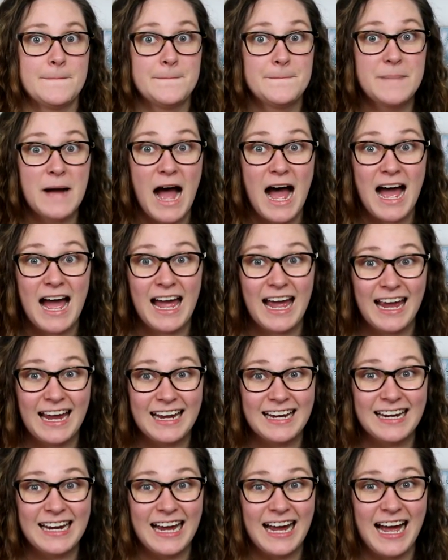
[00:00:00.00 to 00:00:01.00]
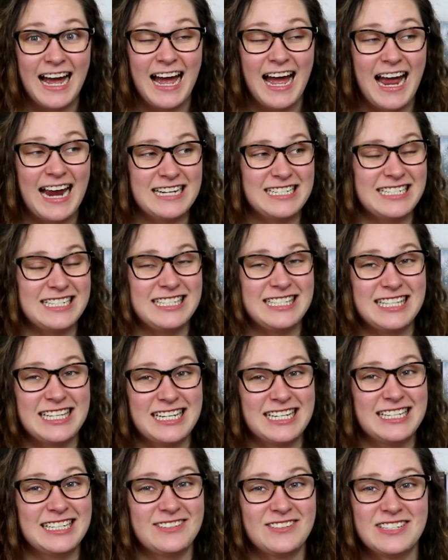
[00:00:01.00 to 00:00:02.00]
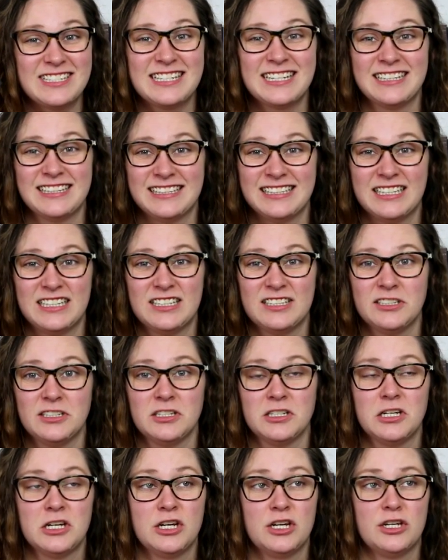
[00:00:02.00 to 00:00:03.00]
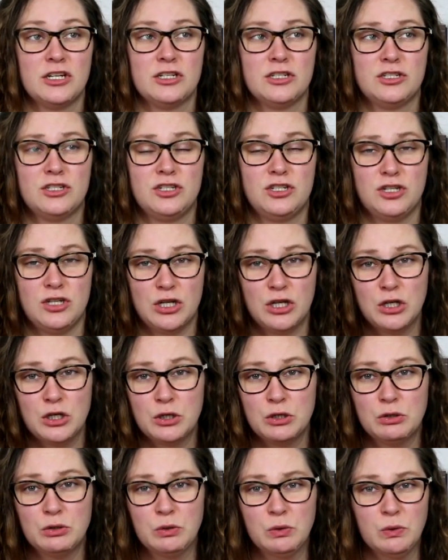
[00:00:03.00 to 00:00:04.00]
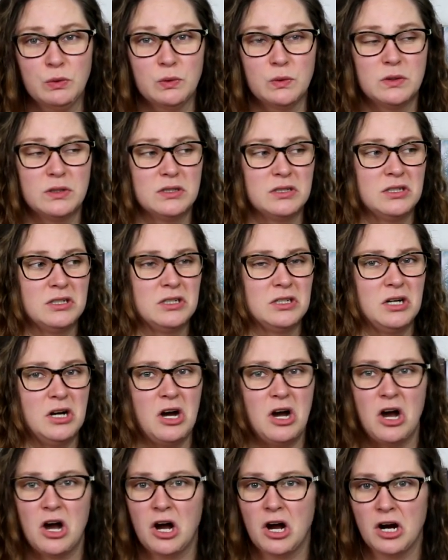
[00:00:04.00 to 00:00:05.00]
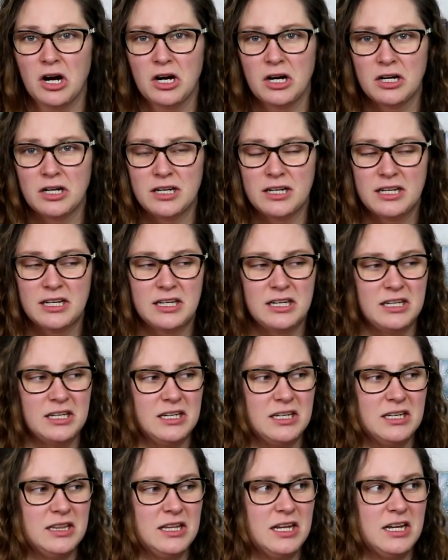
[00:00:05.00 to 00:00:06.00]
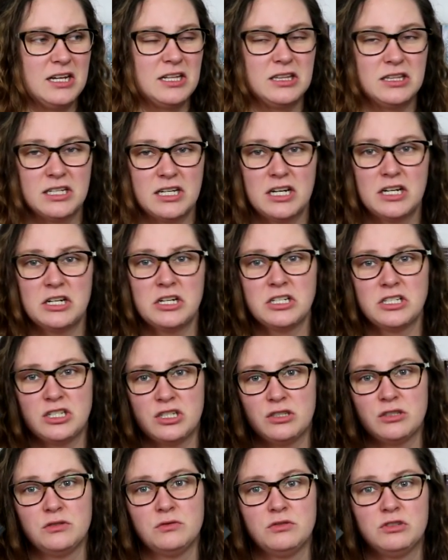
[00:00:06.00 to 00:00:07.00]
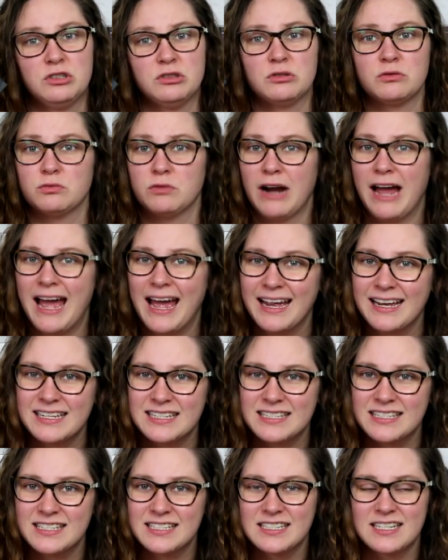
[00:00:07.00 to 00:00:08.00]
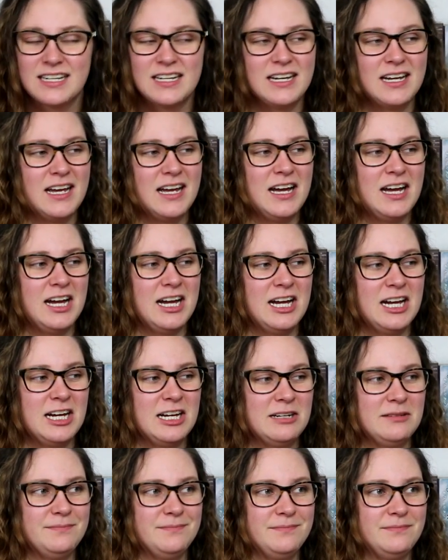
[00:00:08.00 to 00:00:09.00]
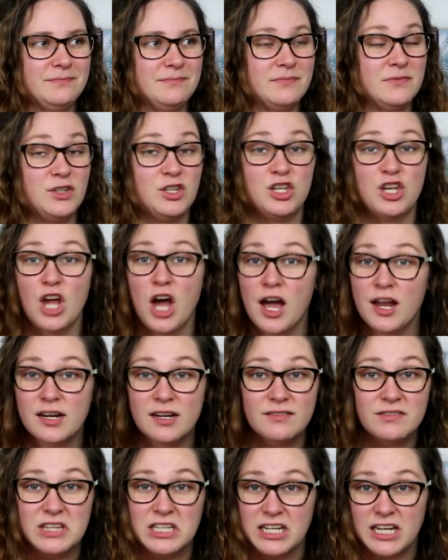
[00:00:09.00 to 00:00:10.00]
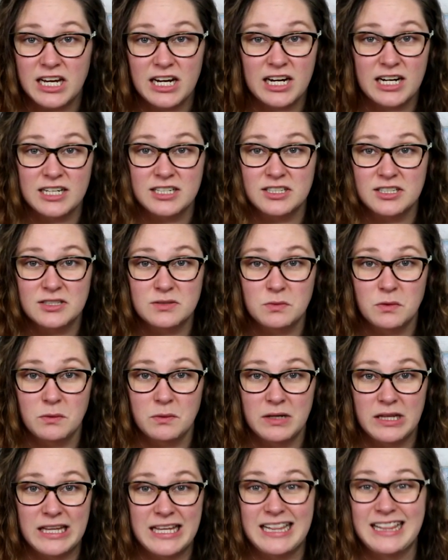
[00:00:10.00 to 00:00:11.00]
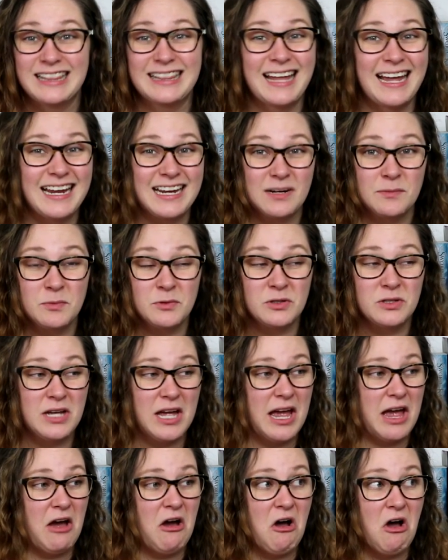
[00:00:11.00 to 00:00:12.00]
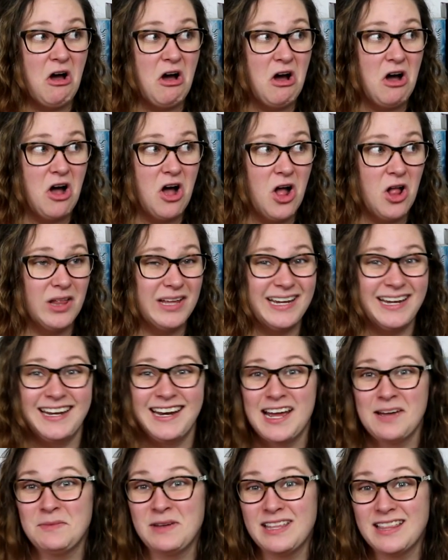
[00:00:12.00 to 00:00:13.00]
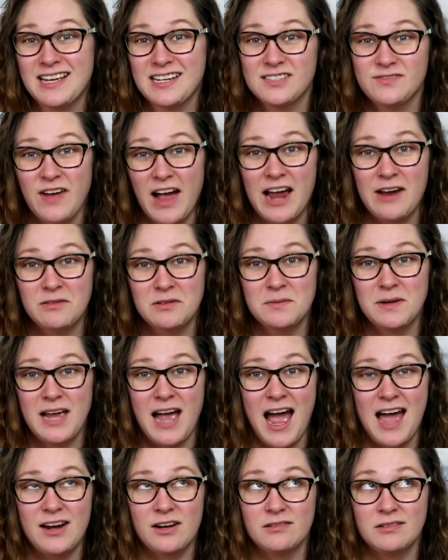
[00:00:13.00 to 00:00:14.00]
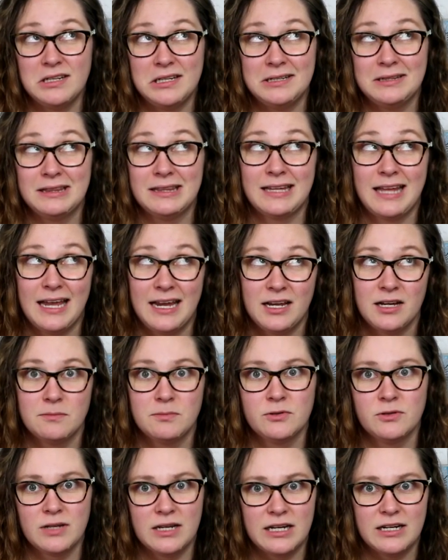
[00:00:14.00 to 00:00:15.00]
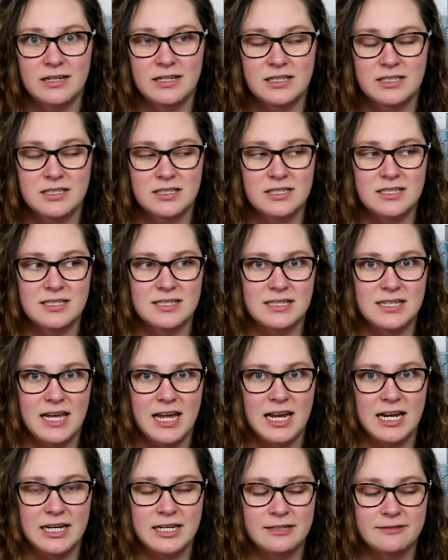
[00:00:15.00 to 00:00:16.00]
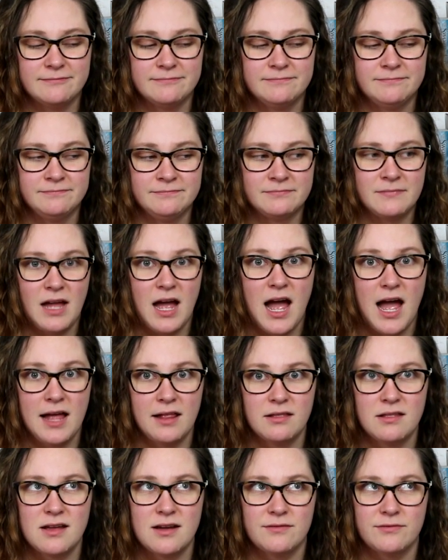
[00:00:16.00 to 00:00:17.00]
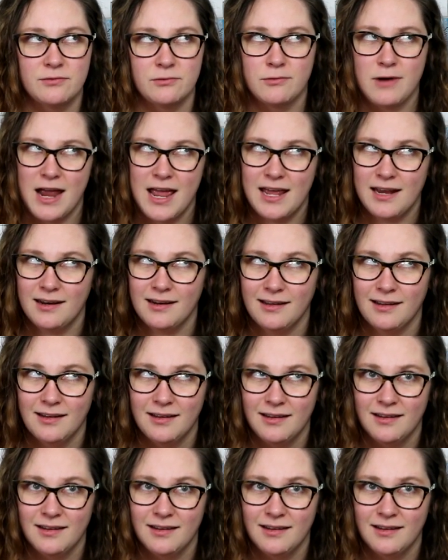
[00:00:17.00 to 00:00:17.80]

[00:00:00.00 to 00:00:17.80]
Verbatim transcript: but I just think it was a little too hard, like a little too direct. Um, none of the characters were really likable at all. And I mean, that's fine with me. I don't need likable characters. Like, I love Ren,